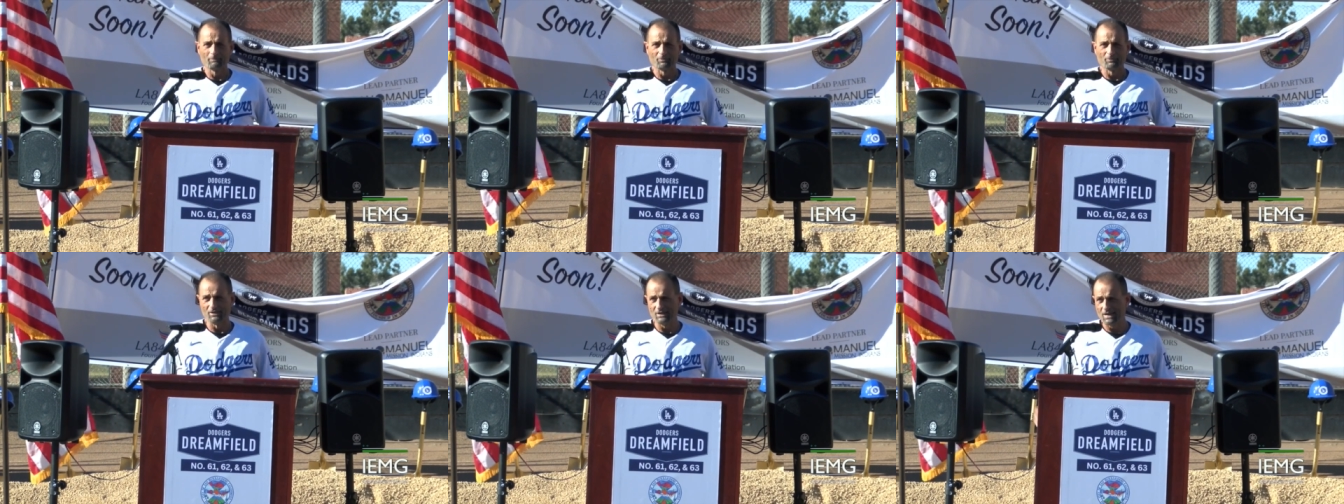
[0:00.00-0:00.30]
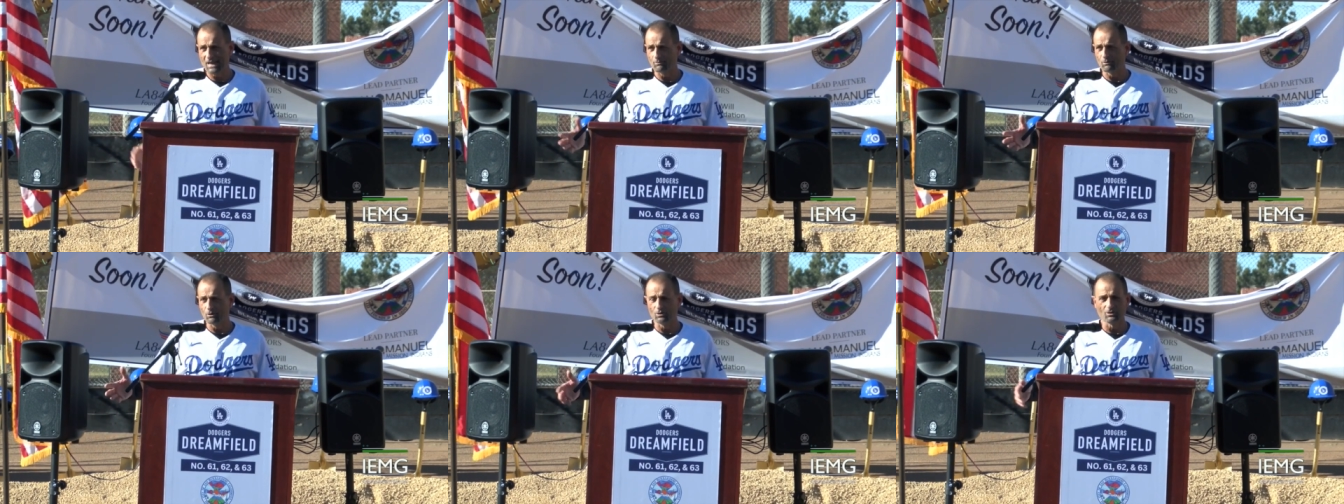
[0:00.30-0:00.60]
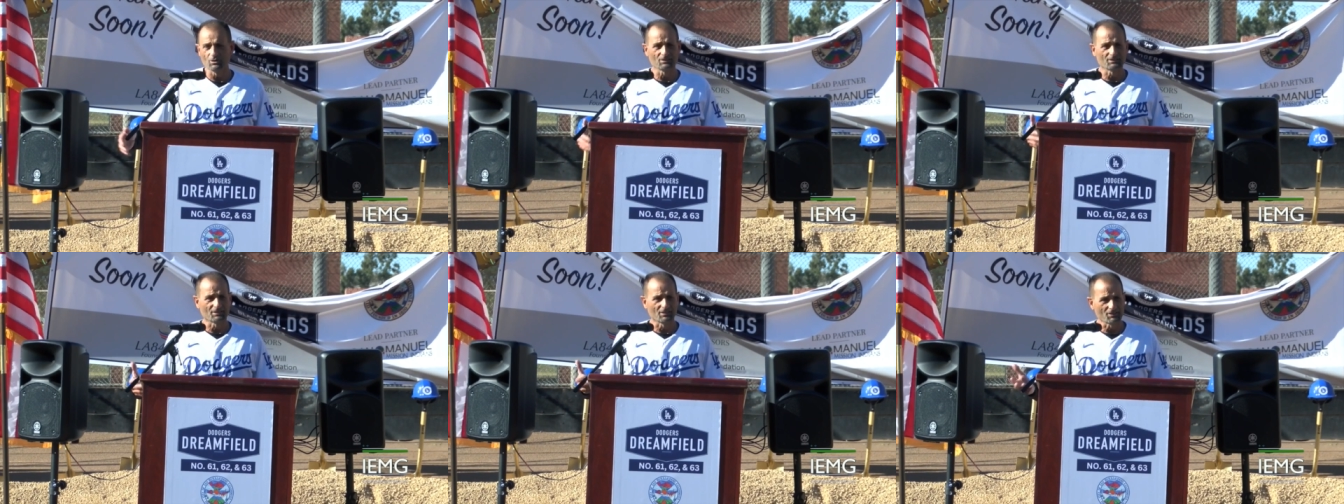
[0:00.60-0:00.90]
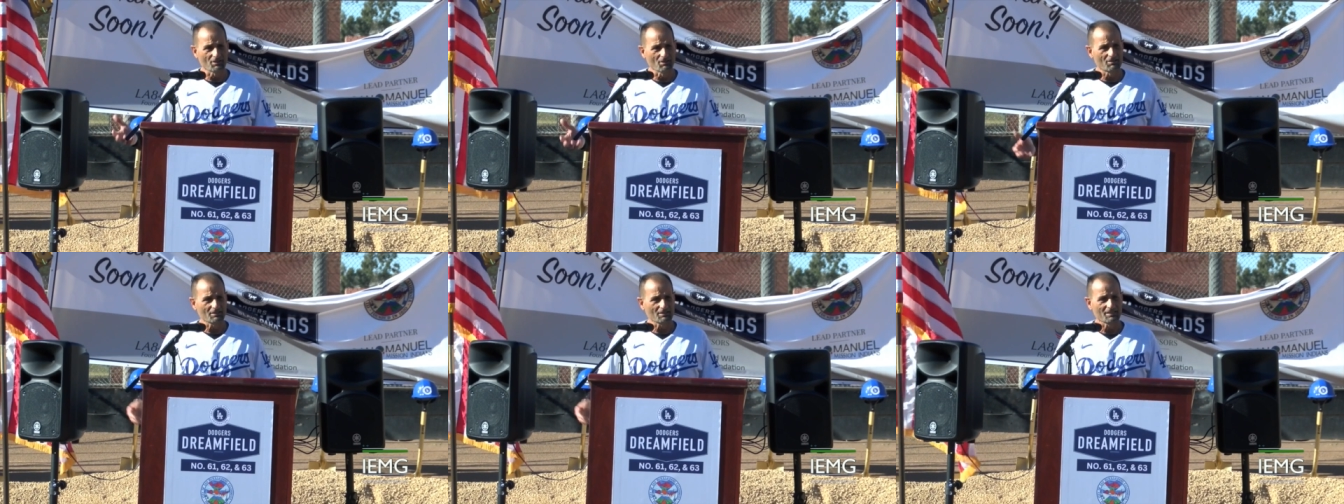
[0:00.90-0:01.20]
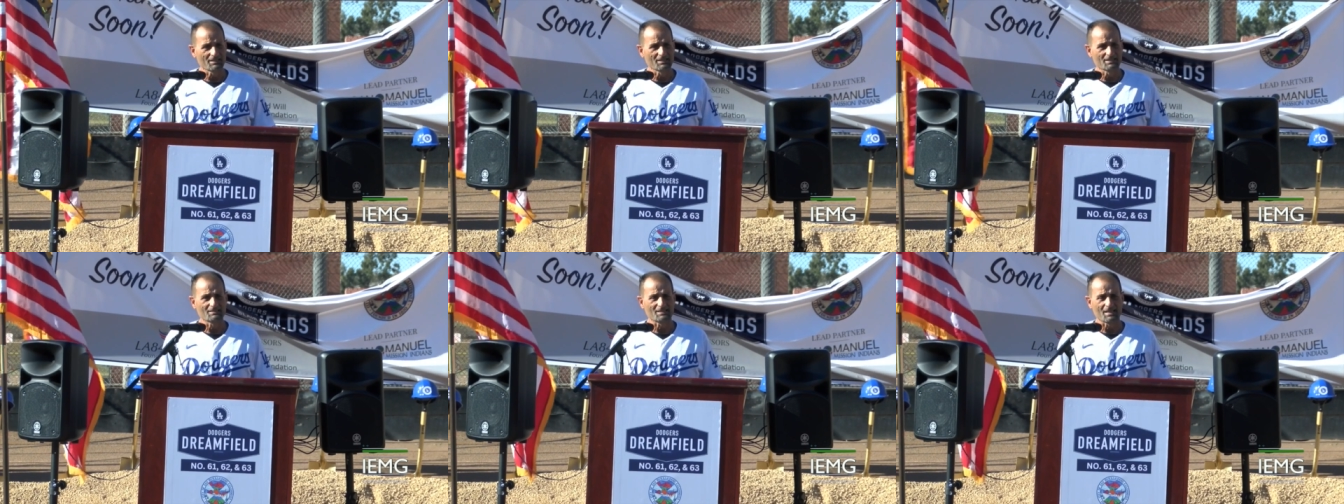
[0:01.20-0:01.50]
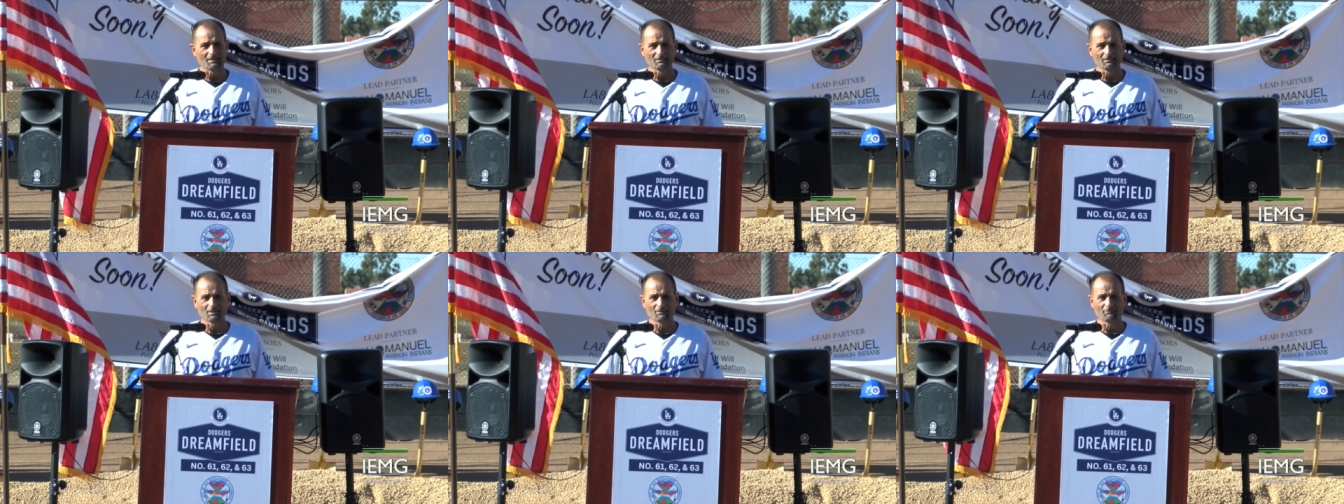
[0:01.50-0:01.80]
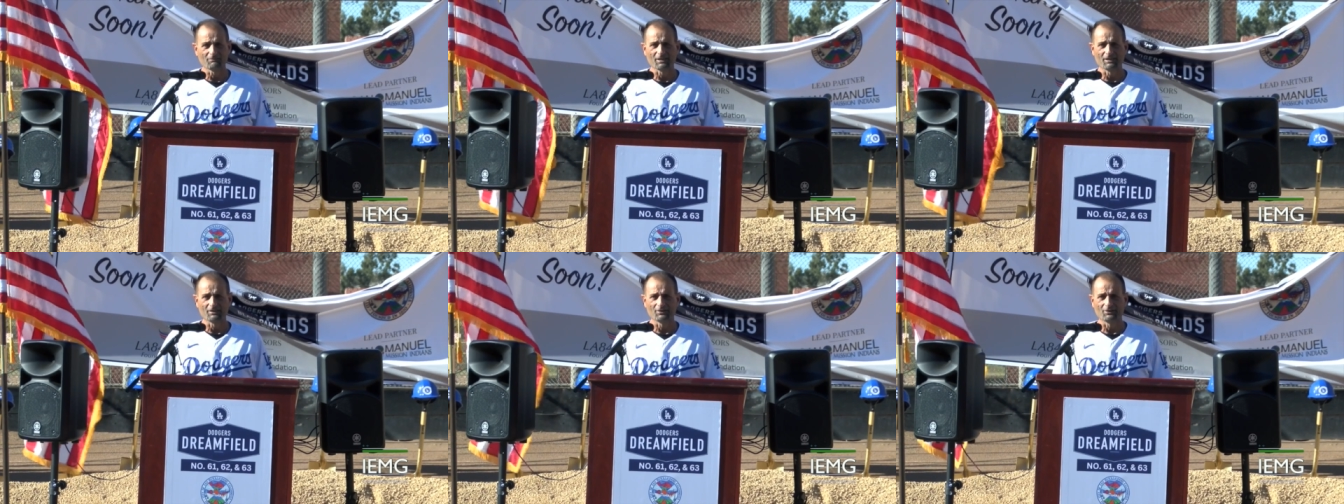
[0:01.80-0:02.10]
the neighborhood, the young kids that
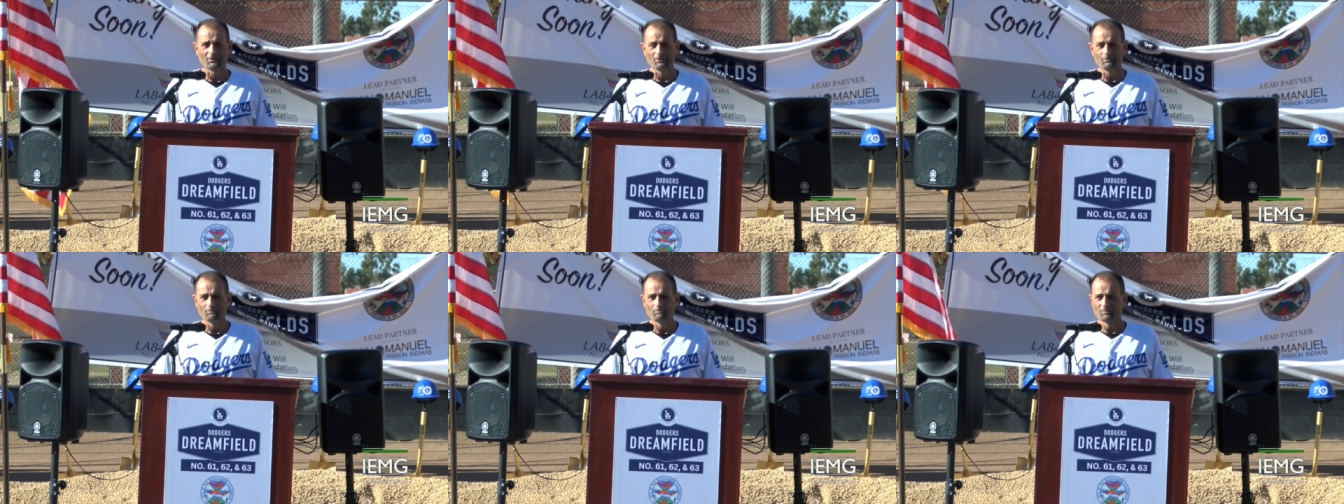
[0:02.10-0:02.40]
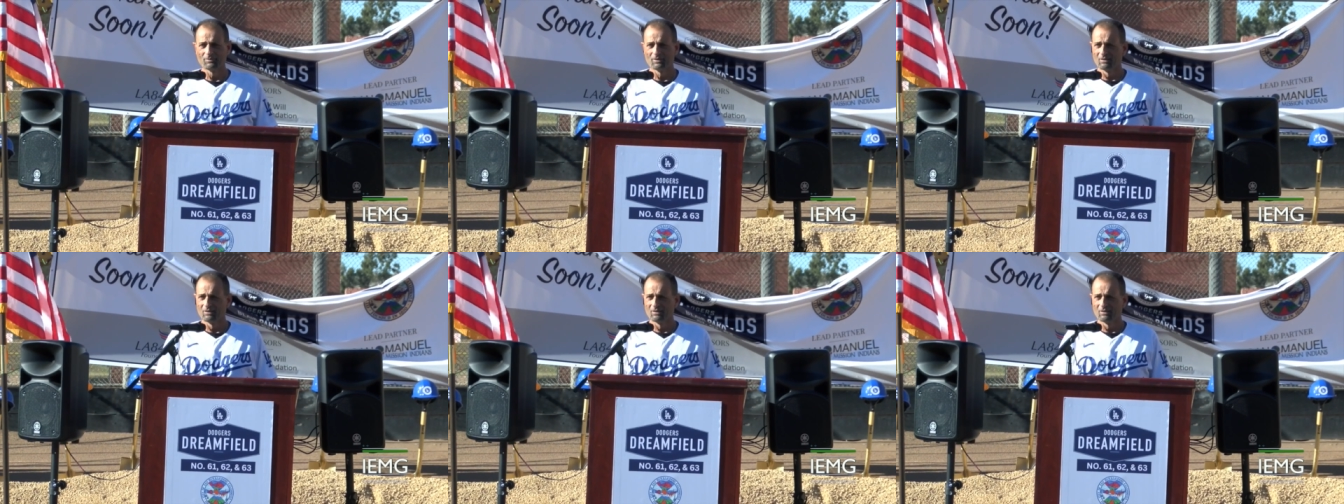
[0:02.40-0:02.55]
live here,